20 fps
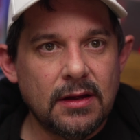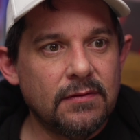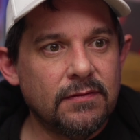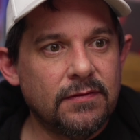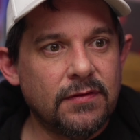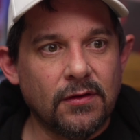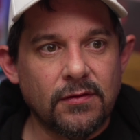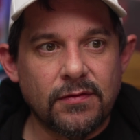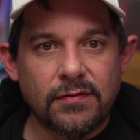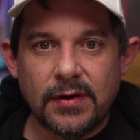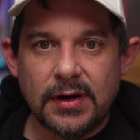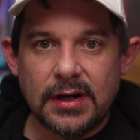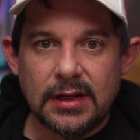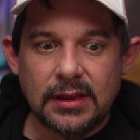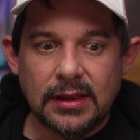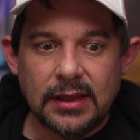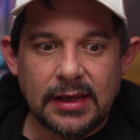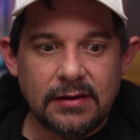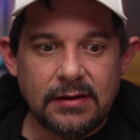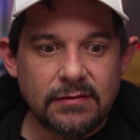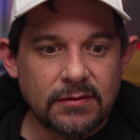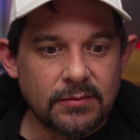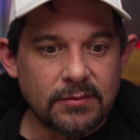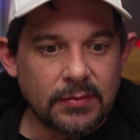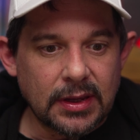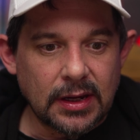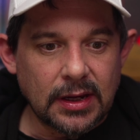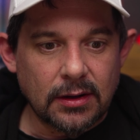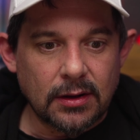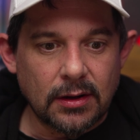feel free to leave them
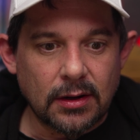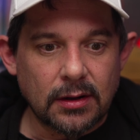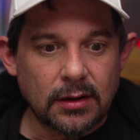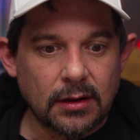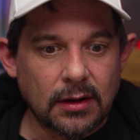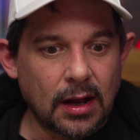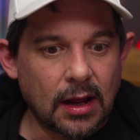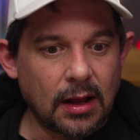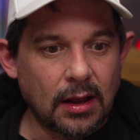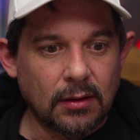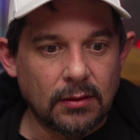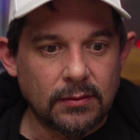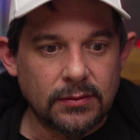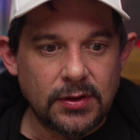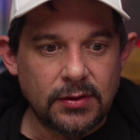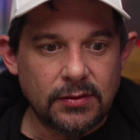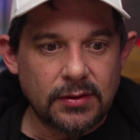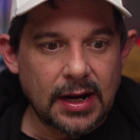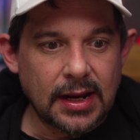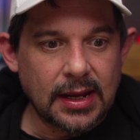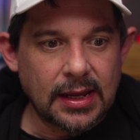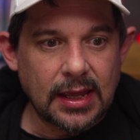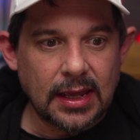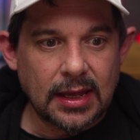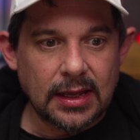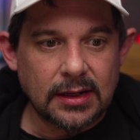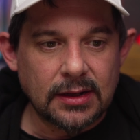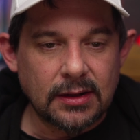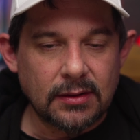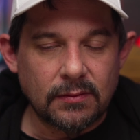here. I'll do what I
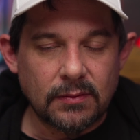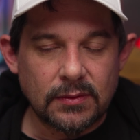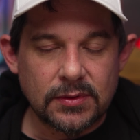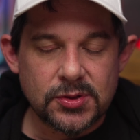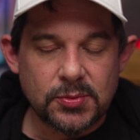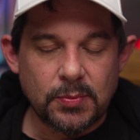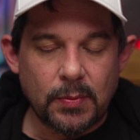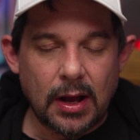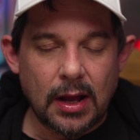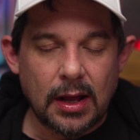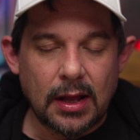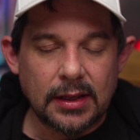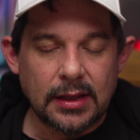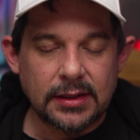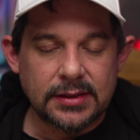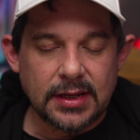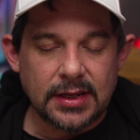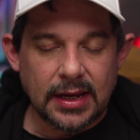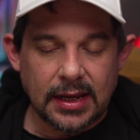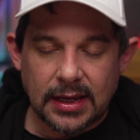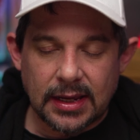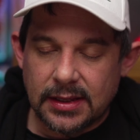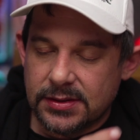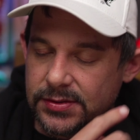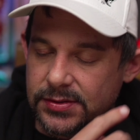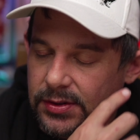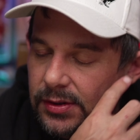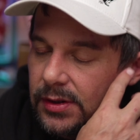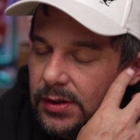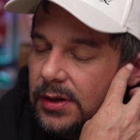can to respond, to
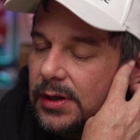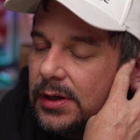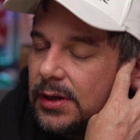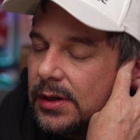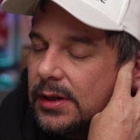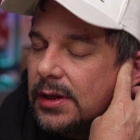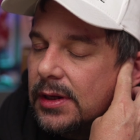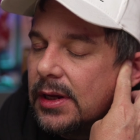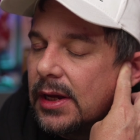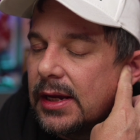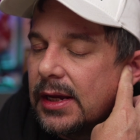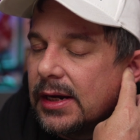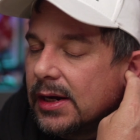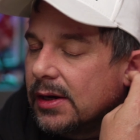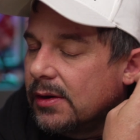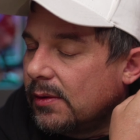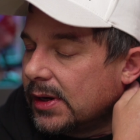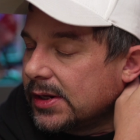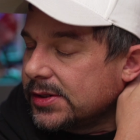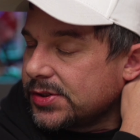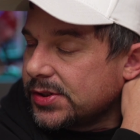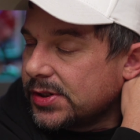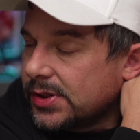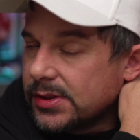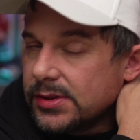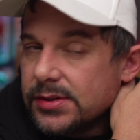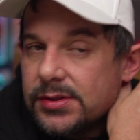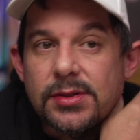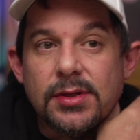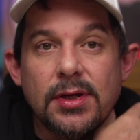answer any
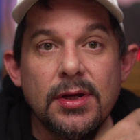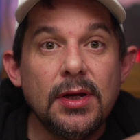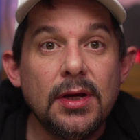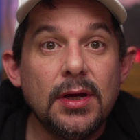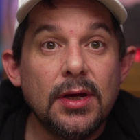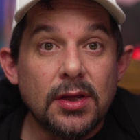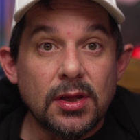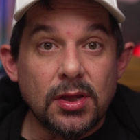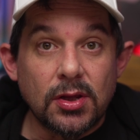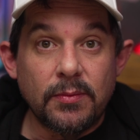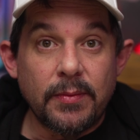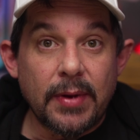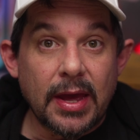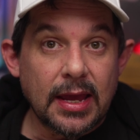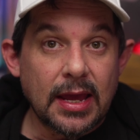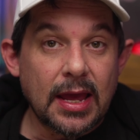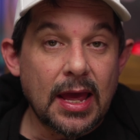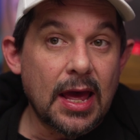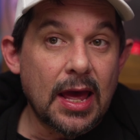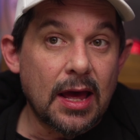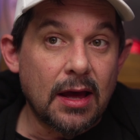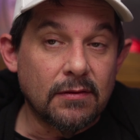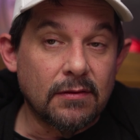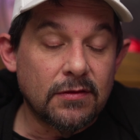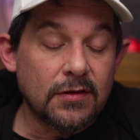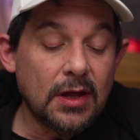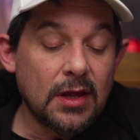questions you may have.